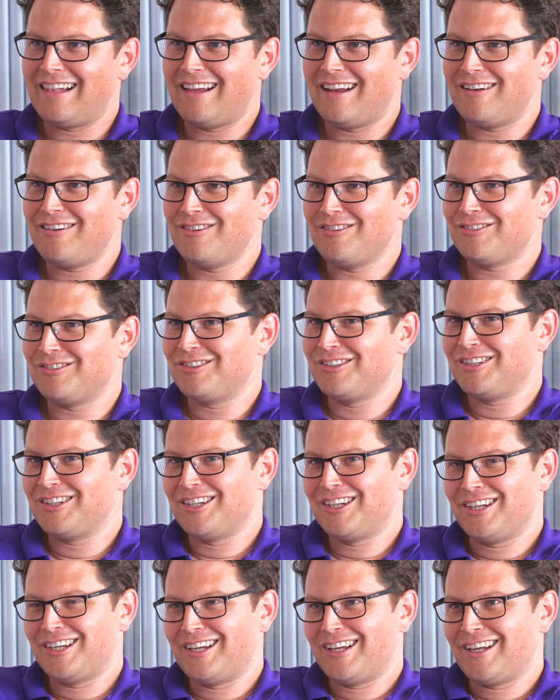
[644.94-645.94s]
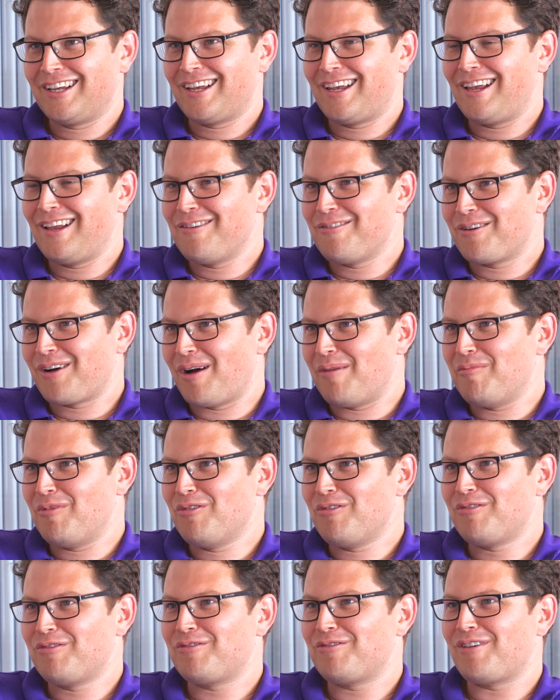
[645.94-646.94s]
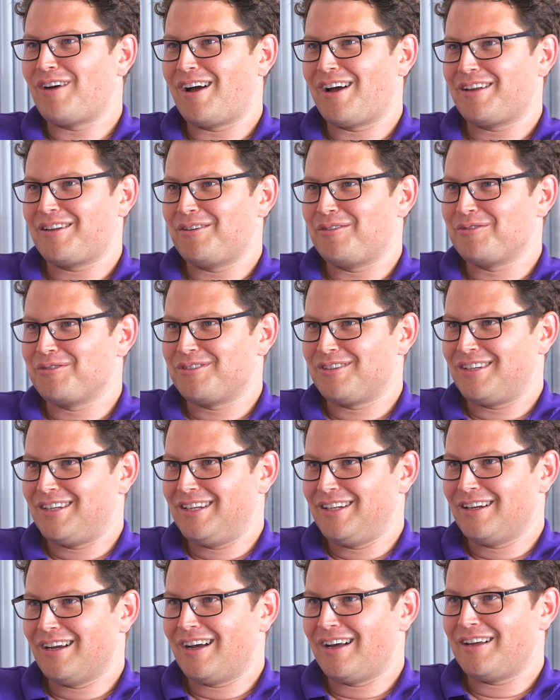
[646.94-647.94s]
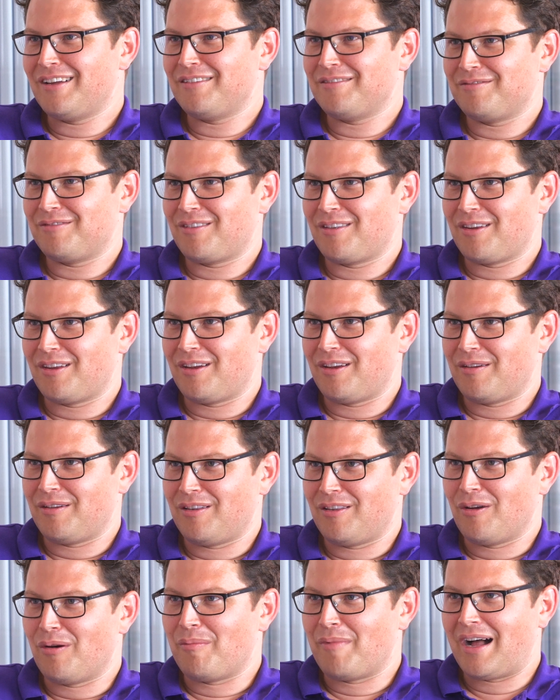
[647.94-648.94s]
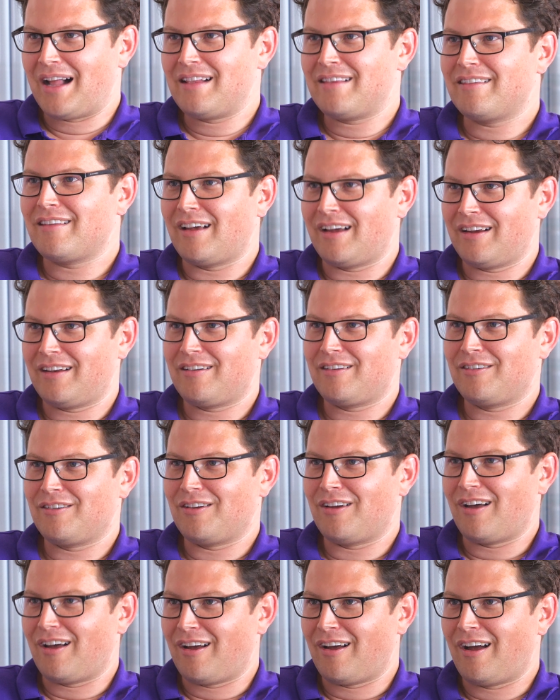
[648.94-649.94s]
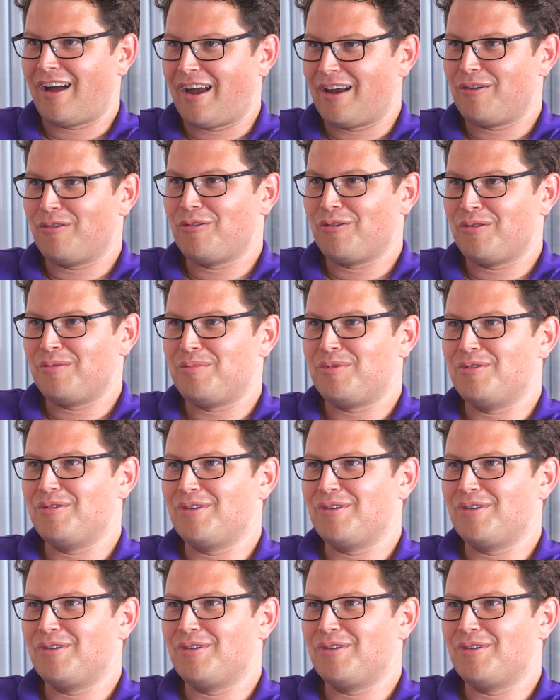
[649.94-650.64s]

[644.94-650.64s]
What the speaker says: Example, kilogram air freight from China in normal times is €1 per kilo.